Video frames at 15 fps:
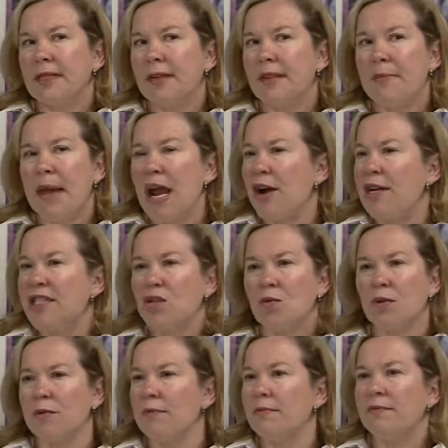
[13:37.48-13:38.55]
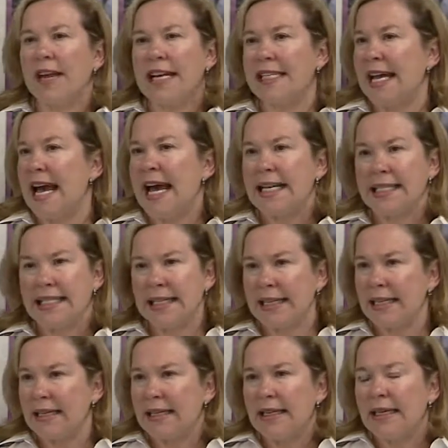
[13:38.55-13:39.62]
The parents were
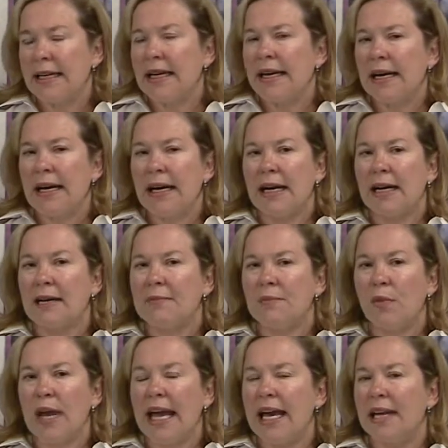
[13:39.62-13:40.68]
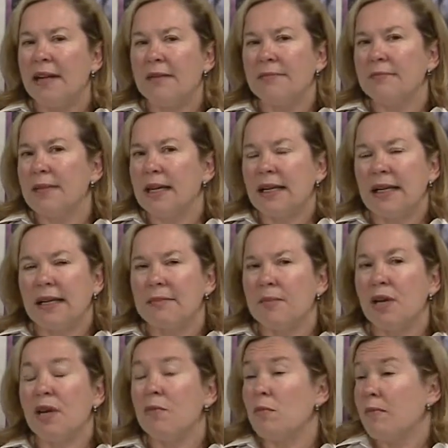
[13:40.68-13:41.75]
fantastic. We had
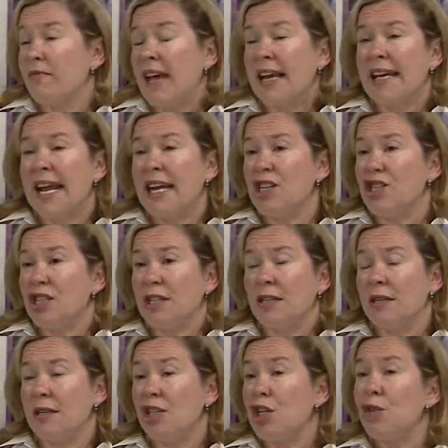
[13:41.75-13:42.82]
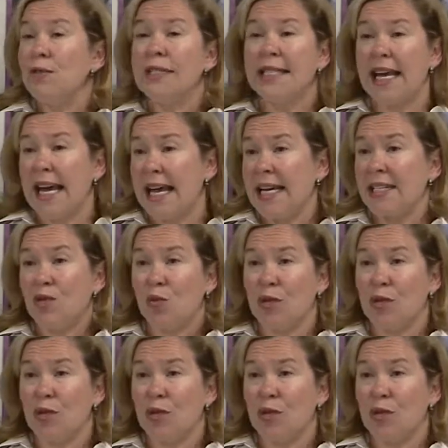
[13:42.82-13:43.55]
Foundation Tuesdays,